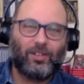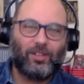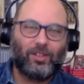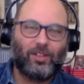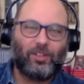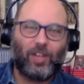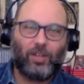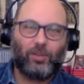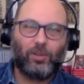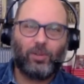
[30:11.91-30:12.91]
This
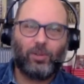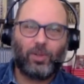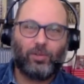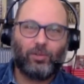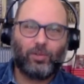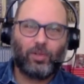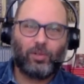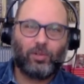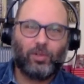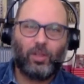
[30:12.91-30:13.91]
iceberg metaphor,
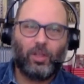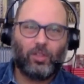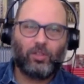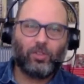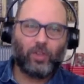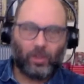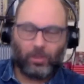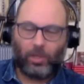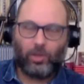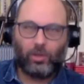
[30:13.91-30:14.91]
he doesn't talk
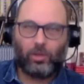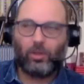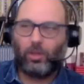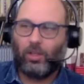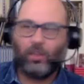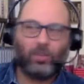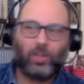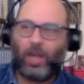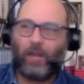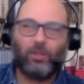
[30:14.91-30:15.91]
about it. He doesn't
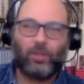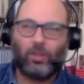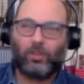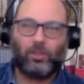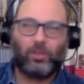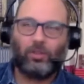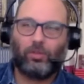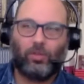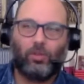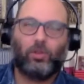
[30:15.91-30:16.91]
have it as a
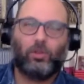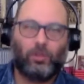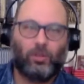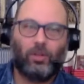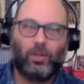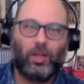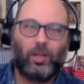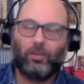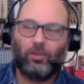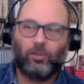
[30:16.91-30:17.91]
figure in
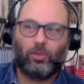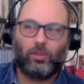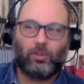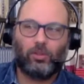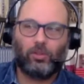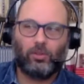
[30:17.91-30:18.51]
any of his works.